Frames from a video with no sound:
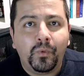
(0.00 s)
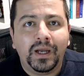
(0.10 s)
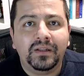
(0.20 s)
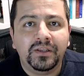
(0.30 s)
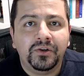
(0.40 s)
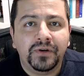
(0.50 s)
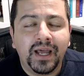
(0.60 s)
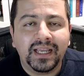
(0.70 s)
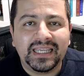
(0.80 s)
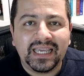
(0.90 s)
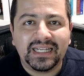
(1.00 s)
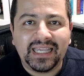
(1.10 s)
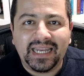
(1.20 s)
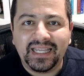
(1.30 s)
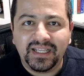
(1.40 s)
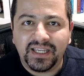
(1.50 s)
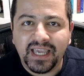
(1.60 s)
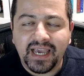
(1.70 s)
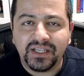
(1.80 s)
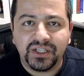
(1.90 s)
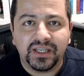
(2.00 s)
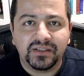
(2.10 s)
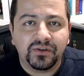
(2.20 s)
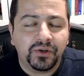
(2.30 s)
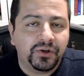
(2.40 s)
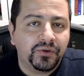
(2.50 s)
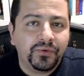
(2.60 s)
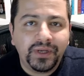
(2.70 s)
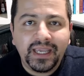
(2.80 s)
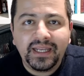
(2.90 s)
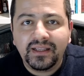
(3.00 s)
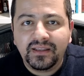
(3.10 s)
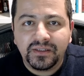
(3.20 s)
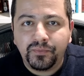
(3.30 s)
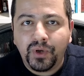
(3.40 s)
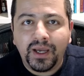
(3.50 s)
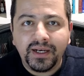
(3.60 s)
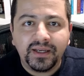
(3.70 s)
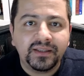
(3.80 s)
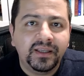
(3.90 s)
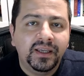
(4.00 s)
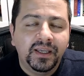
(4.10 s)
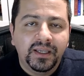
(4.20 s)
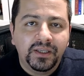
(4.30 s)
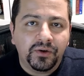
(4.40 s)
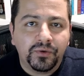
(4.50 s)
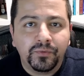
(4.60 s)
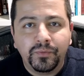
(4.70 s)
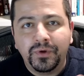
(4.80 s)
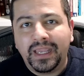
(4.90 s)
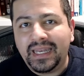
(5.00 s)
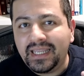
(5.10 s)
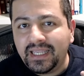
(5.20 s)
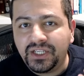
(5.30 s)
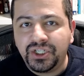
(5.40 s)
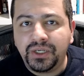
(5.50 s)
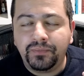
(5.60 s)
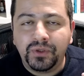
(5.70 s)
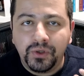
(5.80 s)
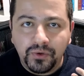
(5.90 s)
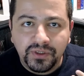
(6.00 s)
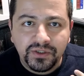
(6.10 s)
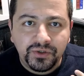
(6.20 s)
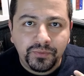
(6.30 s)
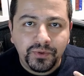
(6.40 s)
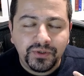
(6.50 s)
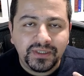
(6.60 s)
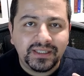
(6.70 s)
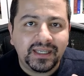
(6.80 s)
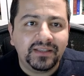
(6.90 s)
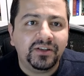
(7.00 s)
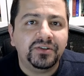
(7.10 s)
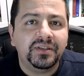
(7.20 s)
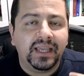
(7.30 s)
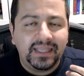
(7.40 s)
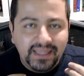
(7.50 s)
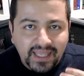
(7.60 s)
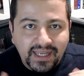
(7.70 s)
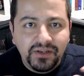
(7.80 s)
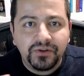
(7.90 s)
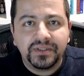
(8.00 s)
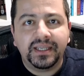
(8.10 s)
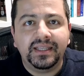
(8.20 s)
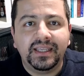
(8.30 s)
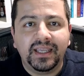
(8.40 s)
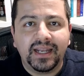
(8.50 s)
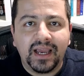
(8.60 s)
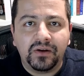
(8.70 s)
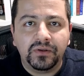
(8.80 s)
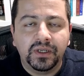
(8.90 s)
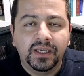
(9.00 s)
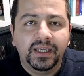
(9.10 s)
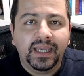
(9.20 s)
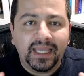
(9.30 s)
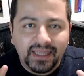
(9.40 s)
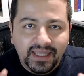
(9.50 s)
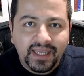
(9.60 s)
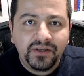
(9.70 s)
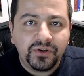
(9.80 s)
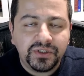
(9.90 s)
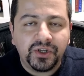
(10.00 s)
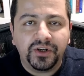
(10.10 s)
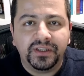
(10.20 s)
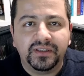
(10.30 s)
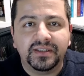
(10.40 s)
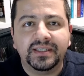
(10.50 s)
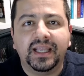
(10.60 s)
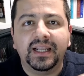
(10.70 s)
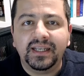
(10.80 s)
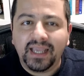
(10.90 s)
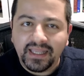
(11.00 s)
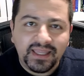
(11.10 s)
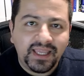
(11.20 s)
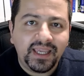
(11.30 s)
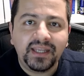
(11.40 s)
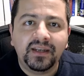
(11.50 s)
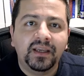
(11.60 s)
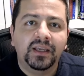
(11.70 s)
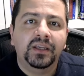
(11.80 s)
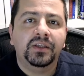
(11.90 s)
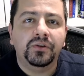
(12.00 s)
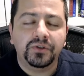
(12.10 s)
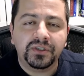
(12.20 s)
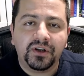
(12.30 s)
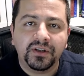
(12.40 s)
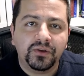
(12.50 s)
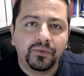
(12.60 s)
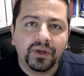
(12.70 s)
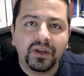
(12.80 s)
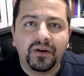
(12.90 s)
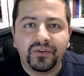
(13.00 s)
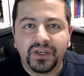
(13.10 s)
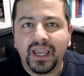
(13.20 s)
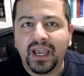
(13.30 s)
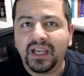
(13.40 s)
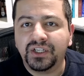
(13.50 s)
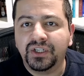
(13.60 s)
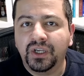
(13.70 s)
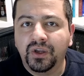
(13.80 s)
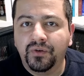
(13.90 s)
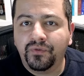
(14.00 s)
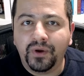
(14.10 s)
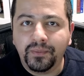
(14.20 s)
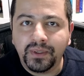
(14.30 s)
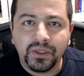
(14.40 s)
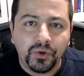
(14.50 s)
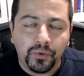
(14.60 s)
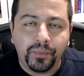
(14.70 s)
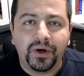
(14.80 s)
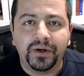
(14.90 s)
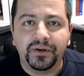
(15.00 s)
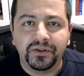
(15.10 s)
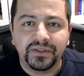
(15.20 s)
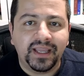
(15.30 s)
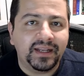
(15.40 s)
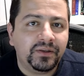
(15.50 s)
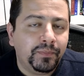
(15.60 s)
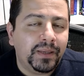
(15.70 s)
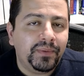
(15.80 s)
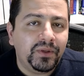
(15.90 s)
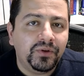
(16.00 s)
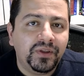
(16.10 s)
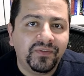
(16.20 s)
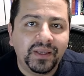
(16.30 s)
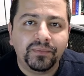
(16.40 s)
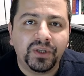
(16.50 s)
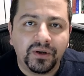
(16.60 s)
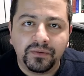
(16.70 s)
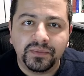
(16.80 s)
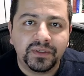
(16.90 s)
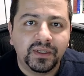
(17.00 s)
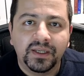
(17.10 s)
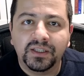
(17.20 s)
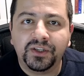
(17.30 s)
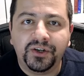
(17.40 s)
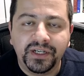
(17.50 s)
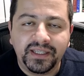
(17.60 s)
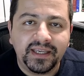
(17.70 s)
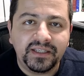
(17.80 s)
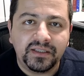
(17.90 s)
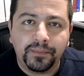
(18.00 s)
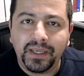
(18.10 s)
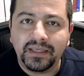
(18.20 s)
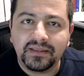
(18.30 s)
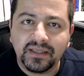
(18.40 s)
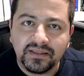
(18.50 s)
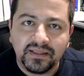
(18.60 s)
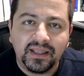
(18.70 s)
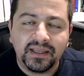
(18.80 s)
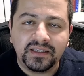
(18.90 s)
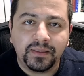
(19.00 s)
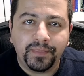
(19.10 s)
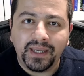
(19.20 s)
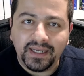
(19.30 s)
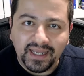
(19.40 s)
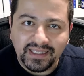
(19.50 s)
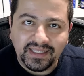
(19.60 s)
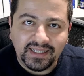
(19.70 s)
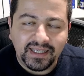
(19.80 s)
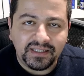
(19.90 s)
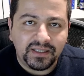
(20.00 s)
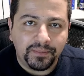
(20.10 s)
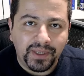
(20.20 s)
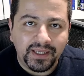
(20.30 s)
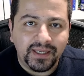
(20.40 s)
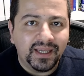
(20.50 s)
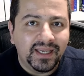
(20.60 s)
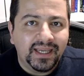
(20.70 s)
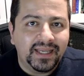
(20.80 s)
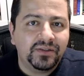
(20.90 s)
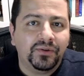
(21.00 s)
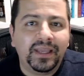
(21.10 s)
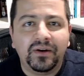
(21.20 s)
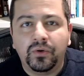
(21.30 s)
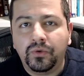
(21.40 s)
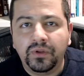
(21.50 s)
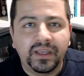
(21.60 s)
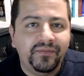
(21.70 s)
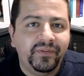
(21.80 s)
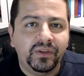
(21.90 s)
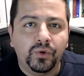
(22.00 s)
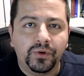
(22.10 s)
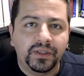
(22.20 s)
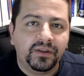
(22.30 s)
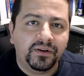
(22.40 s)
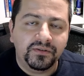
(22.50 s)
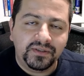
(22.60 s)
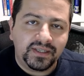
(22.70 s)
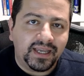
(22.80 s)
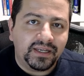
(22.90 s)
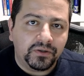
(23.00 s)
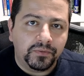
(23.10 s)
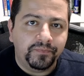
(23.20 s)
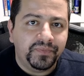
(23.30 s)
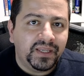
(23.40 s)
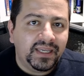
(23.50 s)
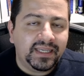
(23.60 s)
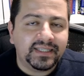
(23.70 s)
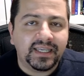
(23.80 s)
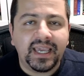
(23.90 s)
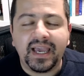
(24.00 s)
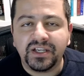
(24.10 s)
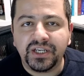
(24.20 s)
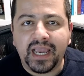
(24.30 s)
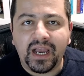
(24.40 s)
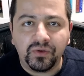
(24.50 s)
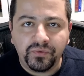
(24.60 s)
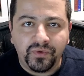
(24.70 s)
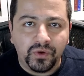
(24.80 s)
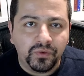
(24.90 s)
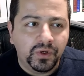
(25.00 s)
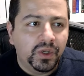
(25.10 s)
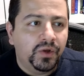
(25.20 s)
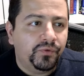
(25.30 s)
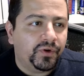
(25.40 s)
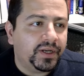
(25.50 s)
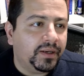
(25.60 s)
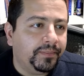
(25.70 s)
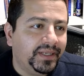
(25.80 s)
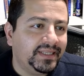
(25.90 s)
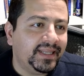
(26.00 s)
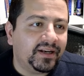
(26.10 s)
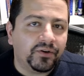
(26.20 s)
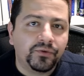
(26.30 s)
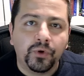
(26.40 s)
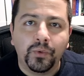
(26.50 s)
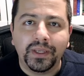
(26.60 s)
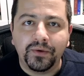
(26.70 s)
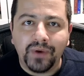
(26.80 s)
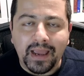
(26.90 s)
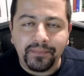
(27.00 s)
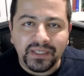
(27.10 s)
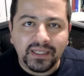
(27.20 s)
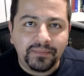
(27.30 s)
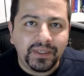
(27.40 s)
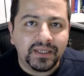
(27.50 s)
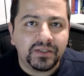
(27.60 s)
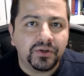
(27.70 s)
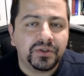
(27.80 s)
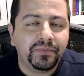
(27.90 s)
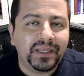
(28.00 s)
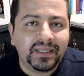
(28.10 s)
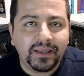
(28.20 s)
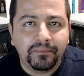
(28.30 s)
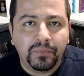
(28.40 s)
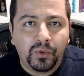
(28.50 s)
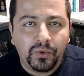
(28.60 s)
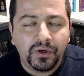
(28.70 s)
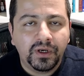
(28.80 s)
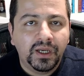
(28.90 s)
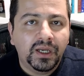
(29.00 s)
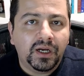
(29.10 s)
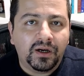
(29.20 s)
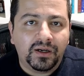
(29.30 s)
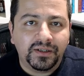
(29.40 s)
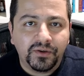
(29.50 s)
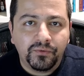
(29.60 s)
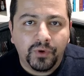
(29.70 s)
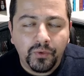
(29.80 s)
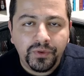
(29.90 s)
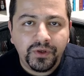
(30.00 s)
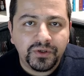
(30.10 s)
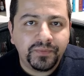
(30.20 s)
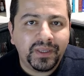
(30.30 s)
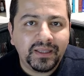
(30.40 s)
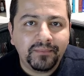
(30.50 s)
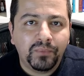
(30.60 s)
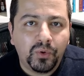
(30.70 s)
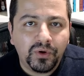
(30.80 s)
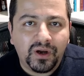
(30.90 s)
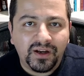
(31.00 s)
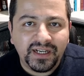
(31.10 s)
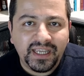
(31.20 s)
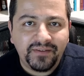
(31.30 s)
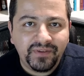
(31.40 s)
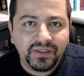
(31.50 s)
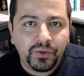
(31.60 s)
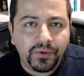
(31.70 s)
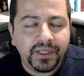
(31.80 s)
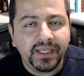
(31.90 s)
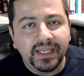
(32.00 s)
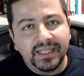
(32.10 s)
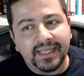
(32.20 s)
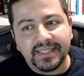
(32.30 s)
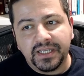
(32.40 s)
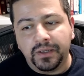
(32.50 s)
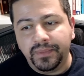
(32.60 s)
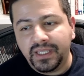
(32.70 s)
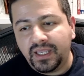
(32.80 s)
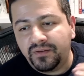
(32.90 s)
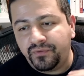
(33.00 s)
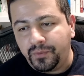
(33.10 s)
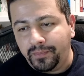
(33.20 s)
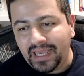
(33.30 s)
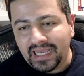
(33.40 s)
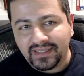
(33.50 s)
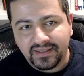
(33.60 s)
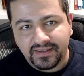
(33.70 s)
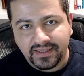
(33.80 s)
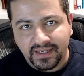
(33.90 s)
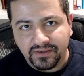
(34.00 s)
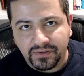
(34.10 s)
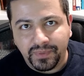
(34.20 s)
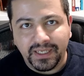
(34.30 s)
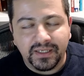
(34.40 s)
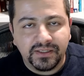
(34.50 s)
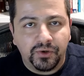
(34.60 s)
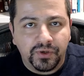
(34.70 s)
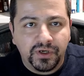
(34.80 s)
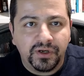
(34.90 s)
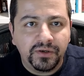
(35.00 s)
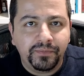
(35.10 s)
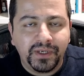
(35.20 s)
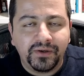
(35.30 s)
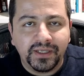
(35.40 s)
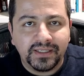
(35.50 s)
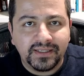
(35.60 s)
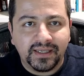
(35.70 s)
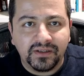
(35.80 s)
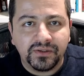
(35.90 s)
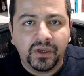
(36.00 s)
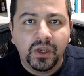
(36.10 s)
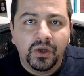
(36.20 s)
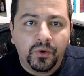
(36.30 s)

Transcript: while you're not yet getting the cash yet. So you're creating this product, you're getting it shipped to your distribution centers, and then you're sending it out, and then you're starting to sell it, and then you're starting to recover cash from your partners that maybe you give them terms 30 days to pay, 60 days to pay, 90 days to pay. And so that whole inventory turn cycle is a cash outflow for companies that are growing rapidly because you're spending more on growth, you're spending more on inventory that's coming in from past sales because your current period sales